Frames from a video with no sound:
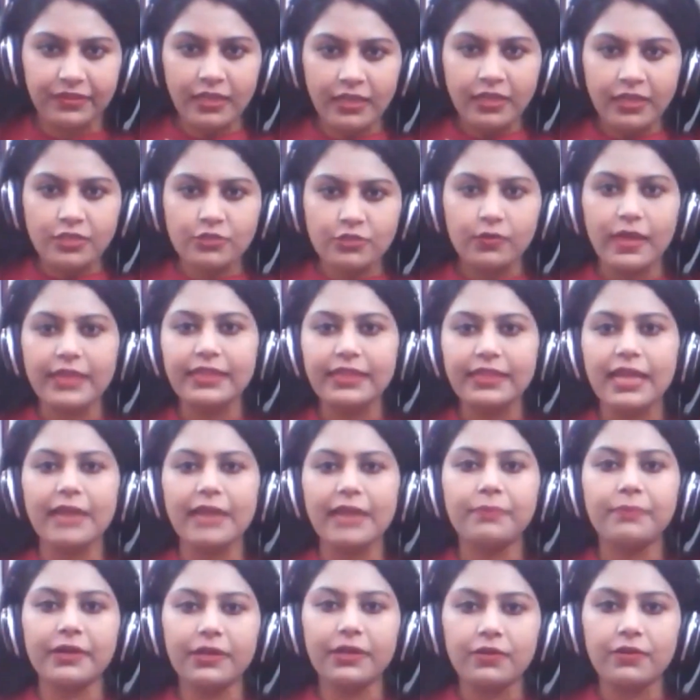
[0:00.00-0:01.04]
So at that
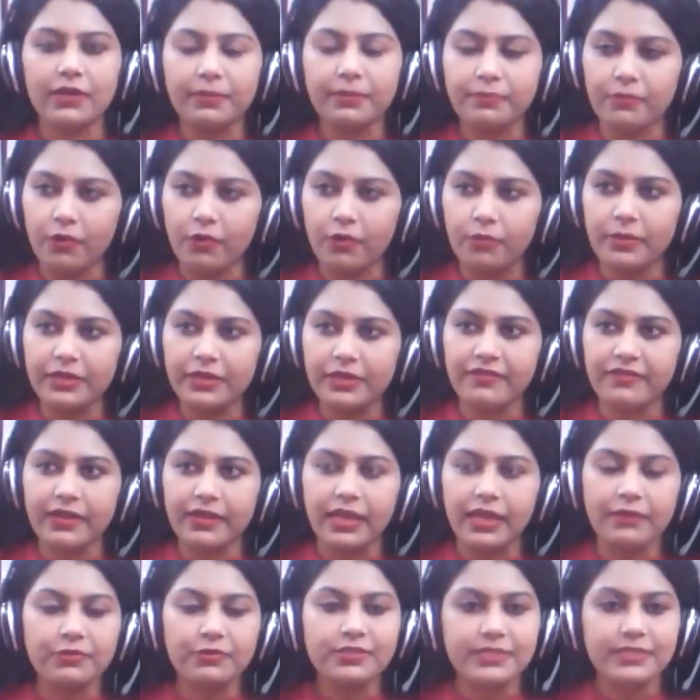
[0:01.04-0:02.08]
particular moment when
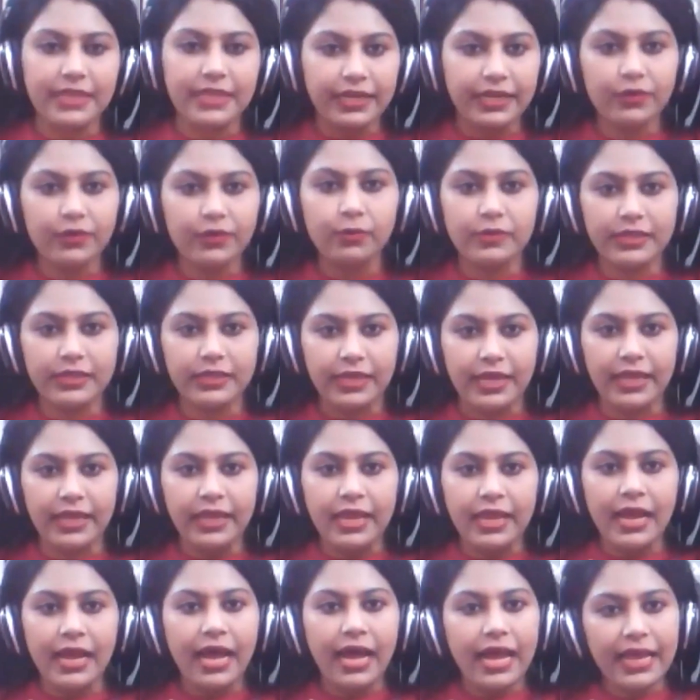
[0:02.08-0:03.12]
I was standing over there,
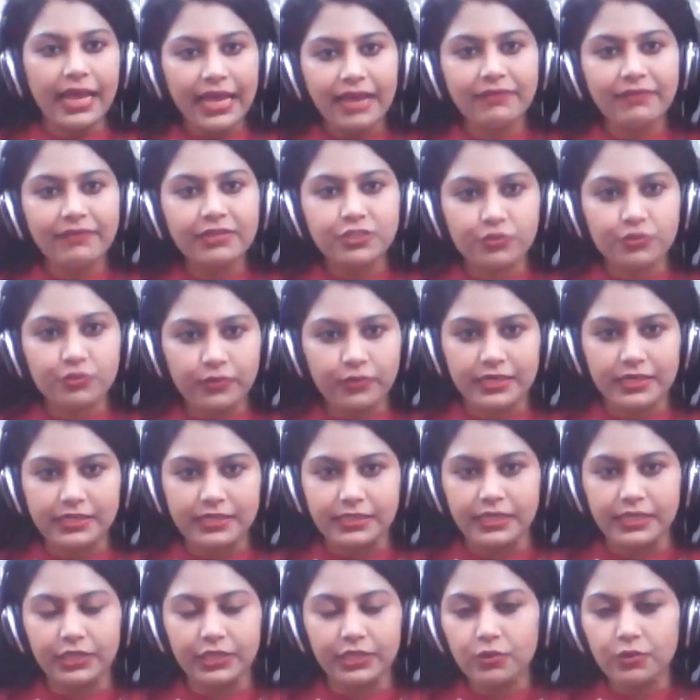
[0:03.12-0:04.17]
I have a
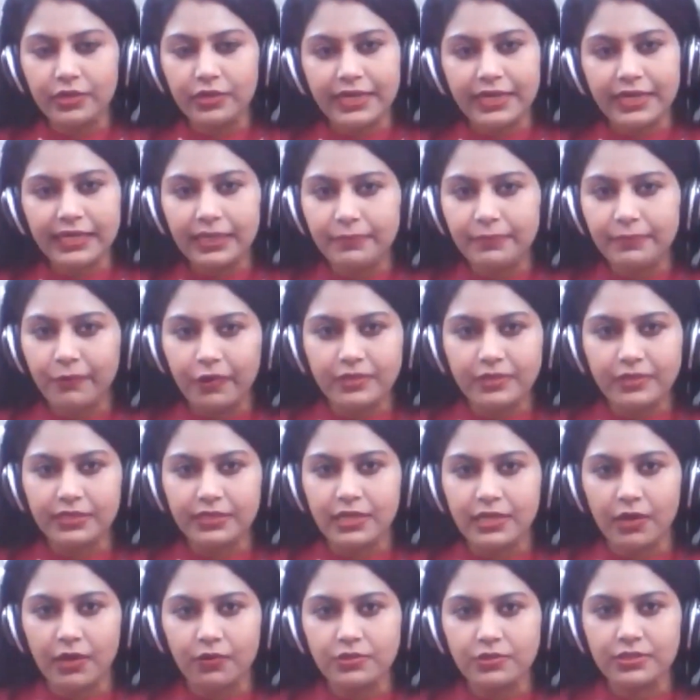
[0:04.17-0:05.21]
strategy. You rightly pointed
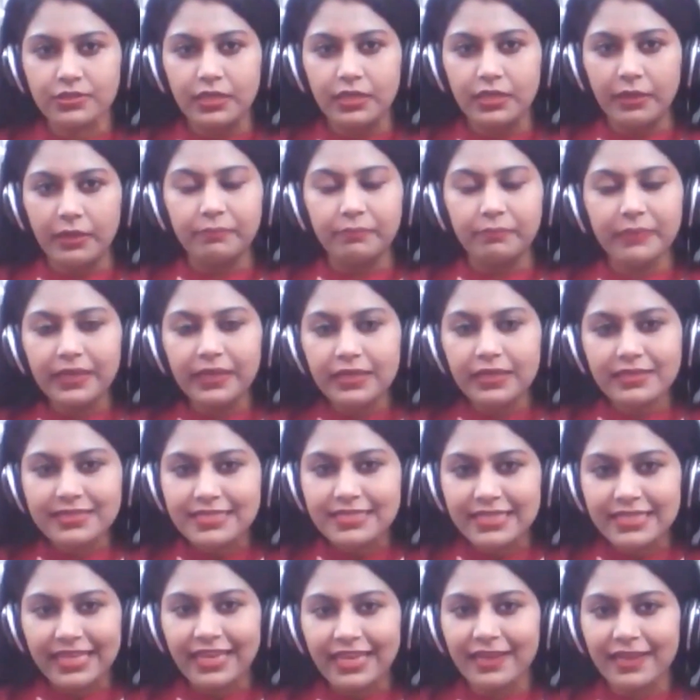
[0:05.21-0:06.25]
out, being
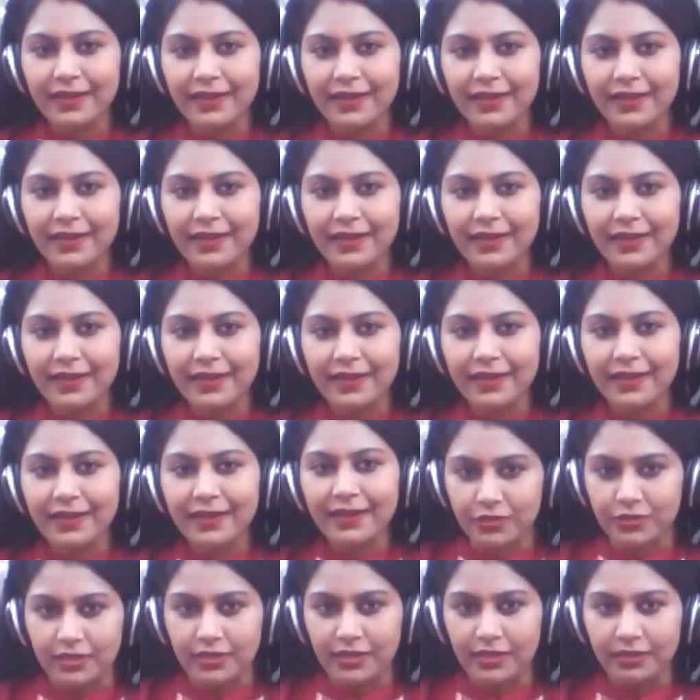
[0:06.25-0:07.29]
scared is
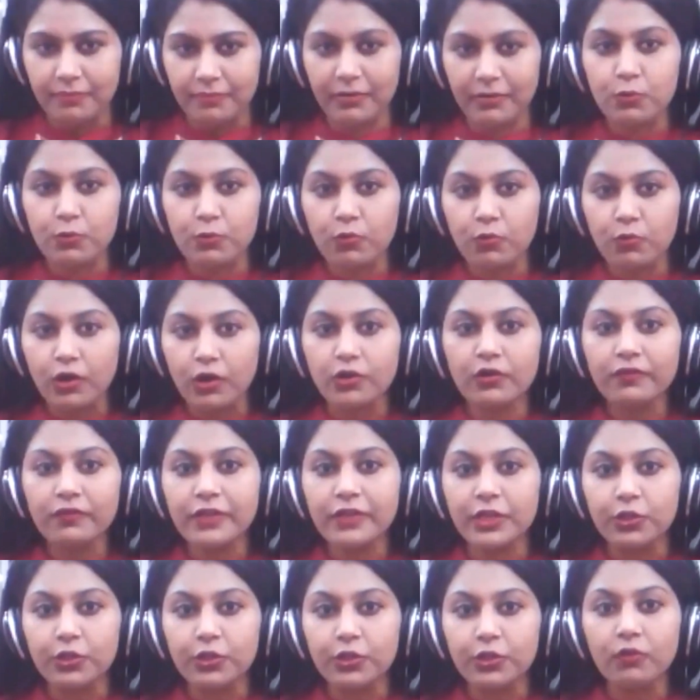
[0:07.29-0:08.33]
natural. But what do
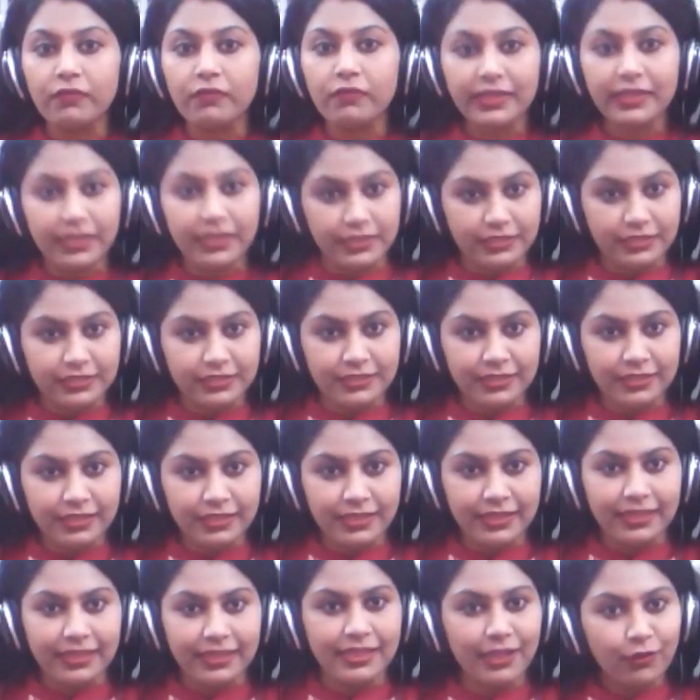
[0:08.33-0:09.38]
we do with it?
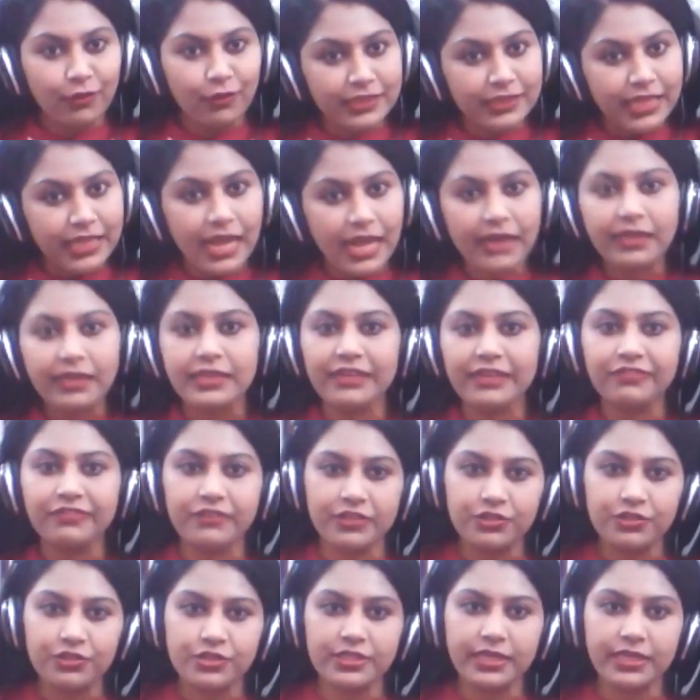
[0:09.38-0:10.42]
Now that
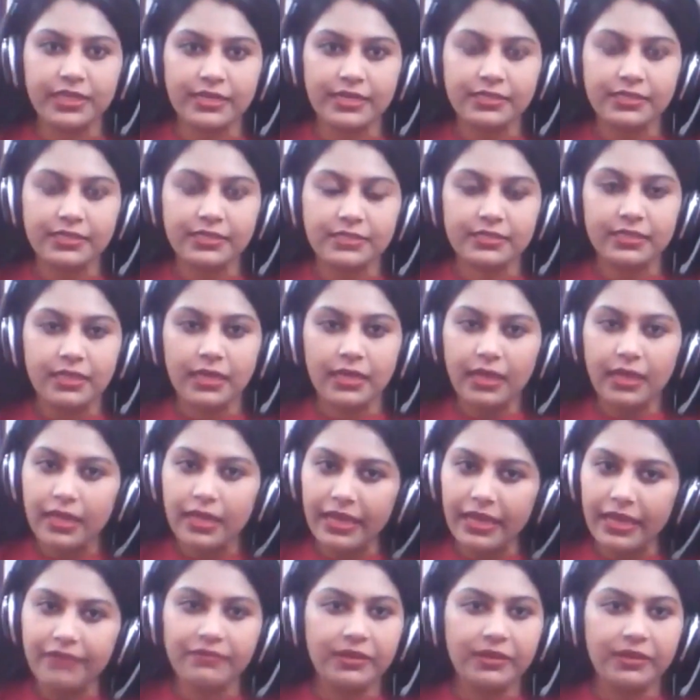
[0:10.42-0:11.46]
differentiates
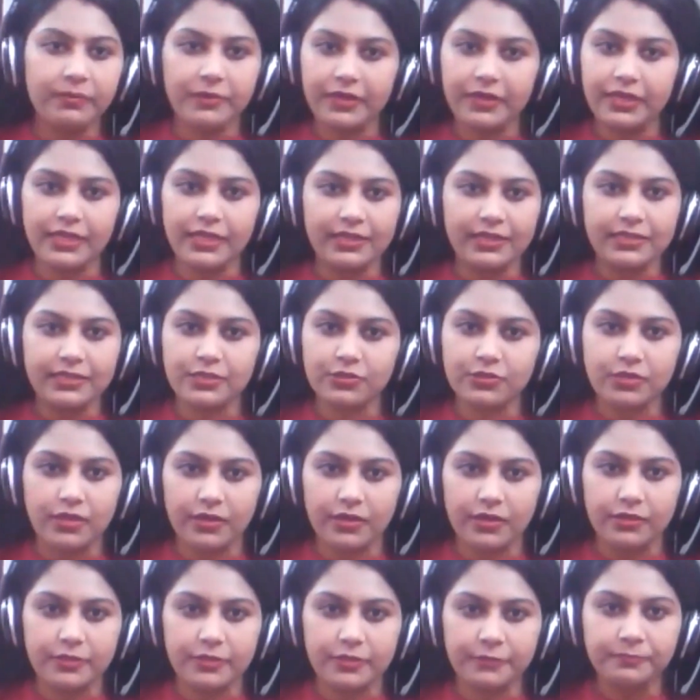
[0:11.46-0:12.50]
everybody in this
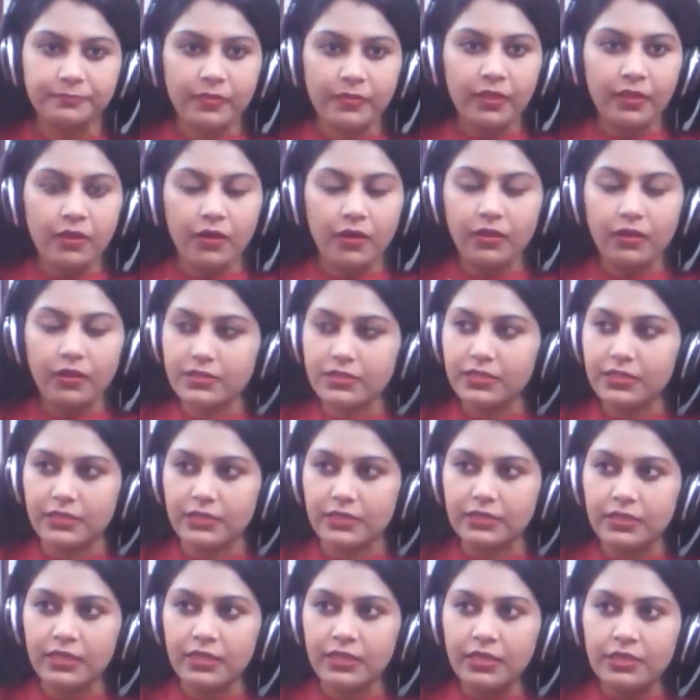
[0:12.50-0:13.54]
earth, on this earth.
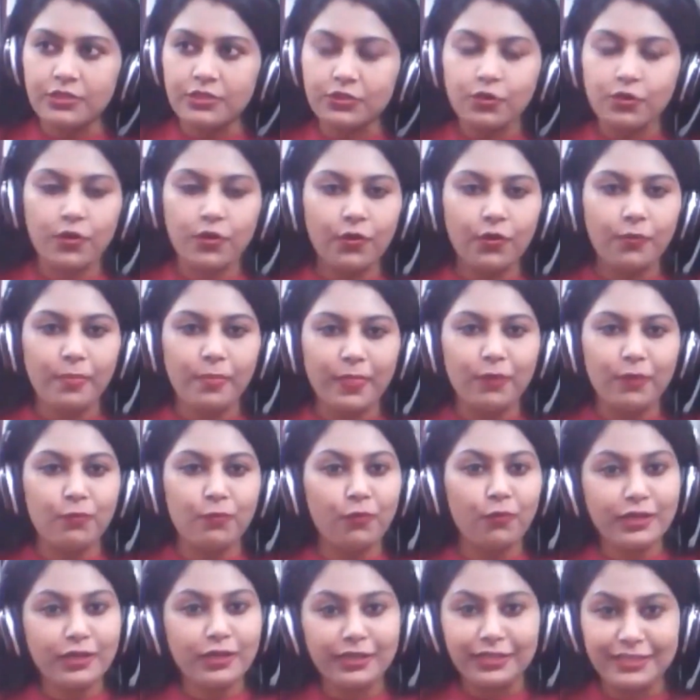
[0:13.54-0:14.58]
So
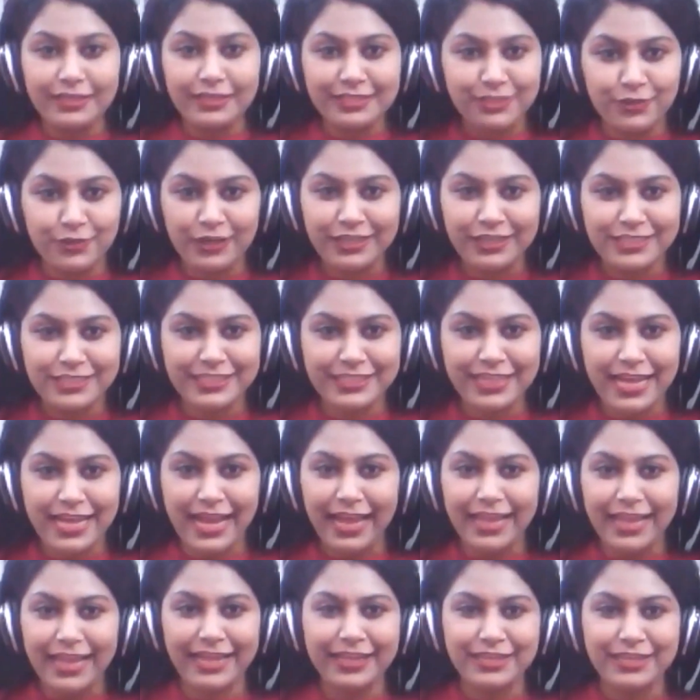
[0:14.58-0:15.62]
what strategy
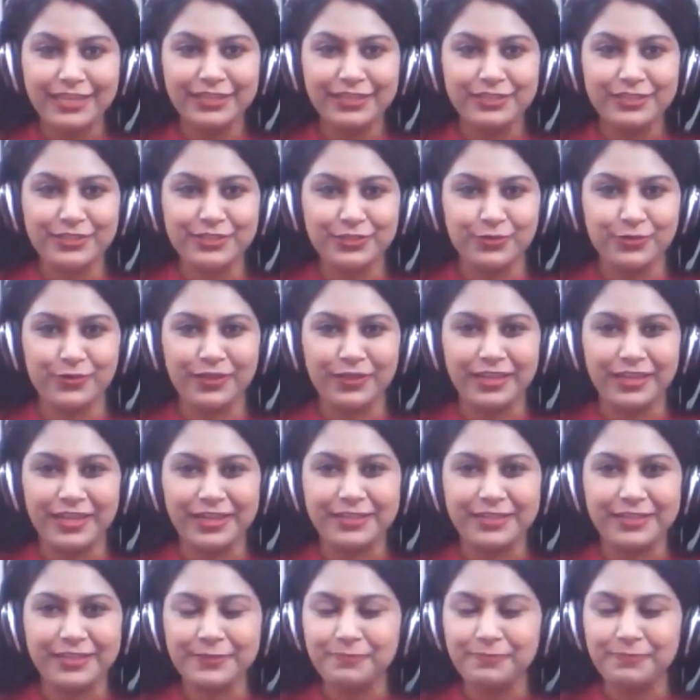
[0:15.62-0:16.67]
I took
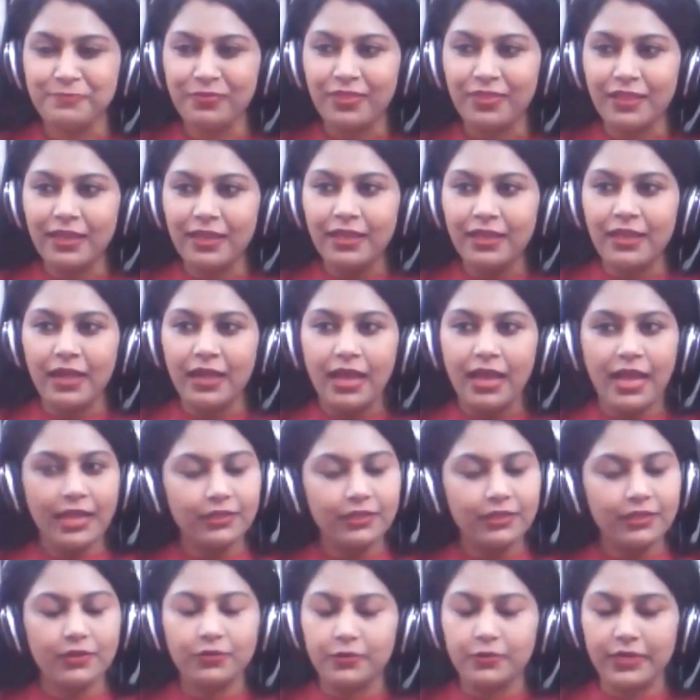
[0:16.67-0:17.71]
is, I
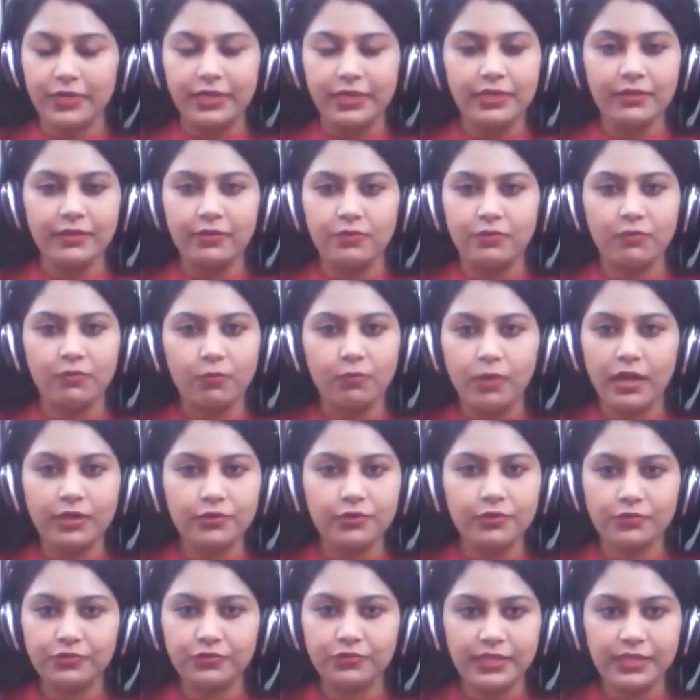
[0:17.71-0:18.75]
thought, okay, 1,
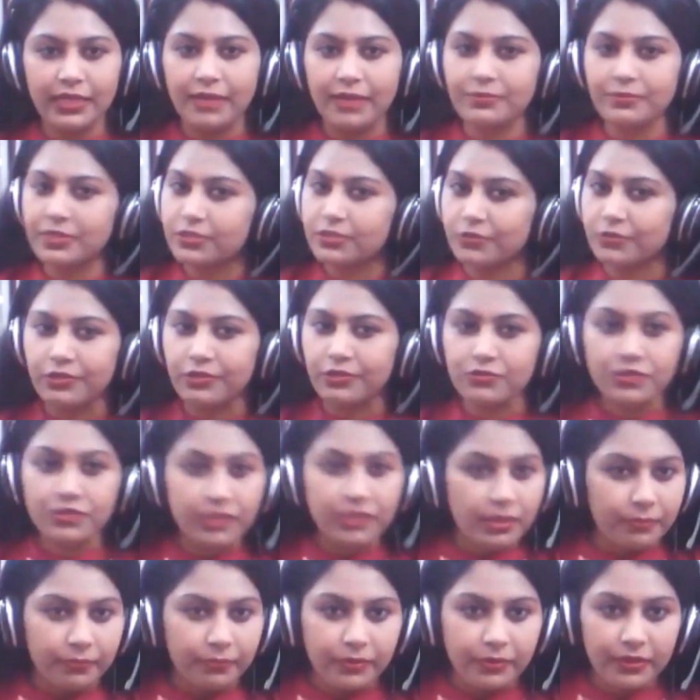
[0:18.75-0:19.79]
2, 3, I'm just going to
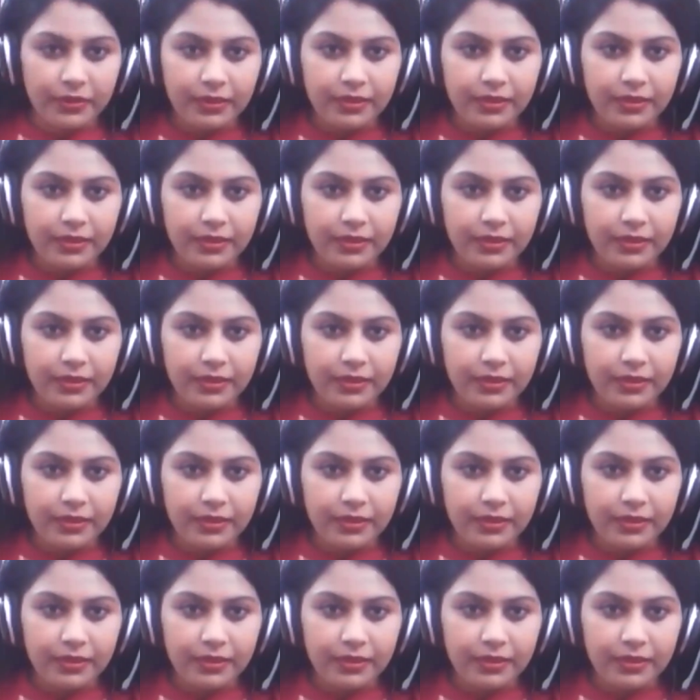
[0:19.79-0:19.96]
jump.